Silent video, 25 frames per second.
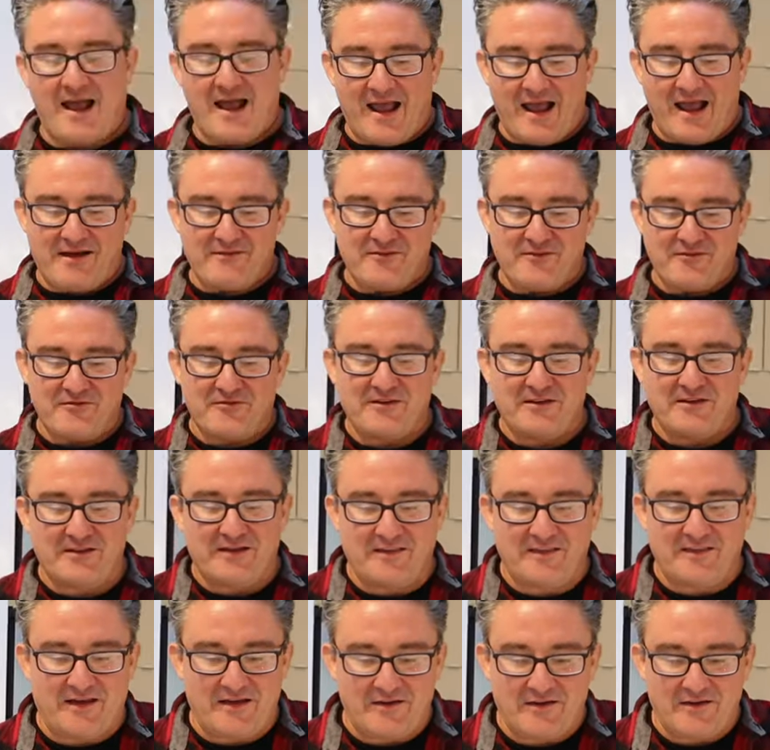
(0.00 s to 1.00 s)
have a
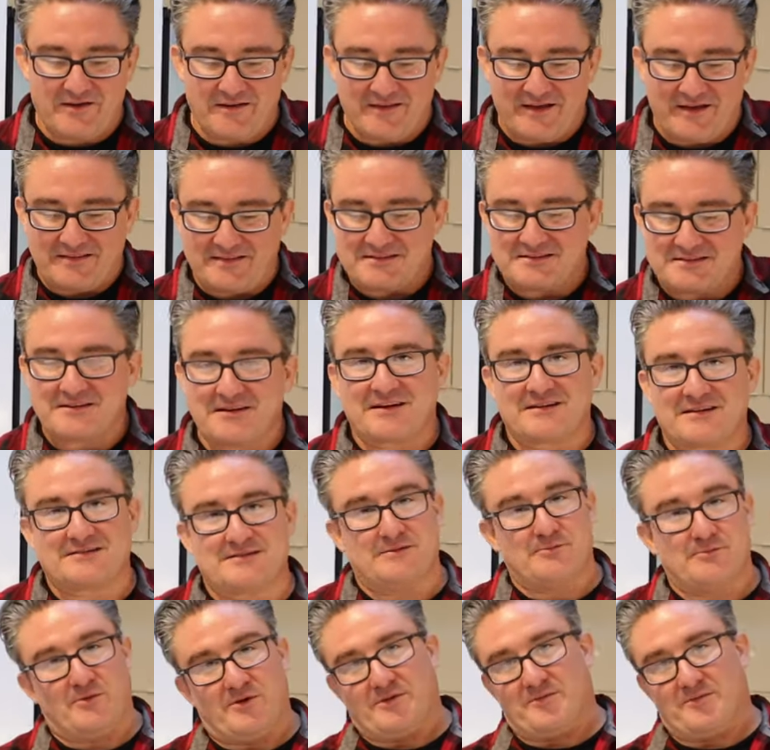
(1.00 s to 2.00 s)
feeling that you're gonna like this
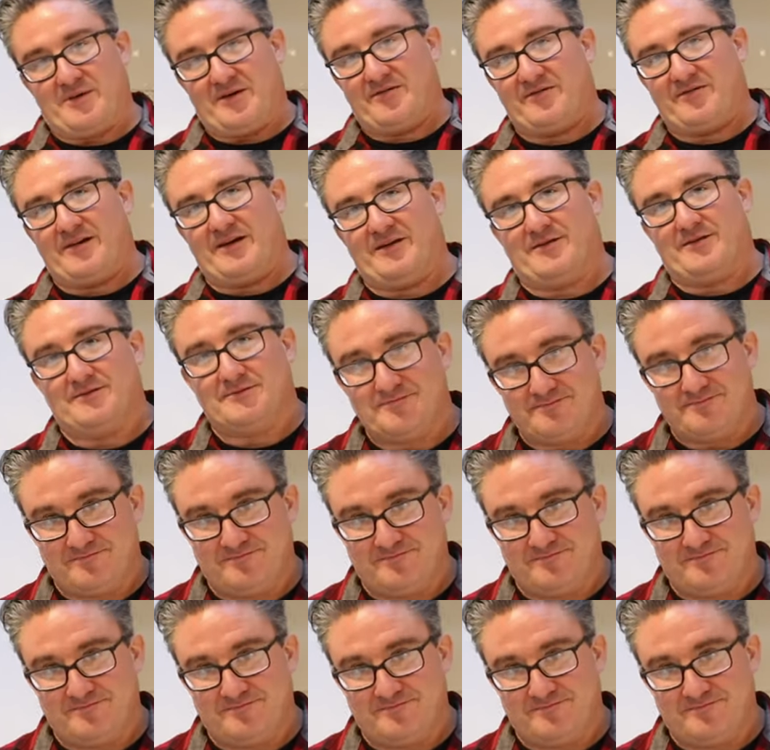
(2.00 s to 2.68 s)
cocktail more than my flannel.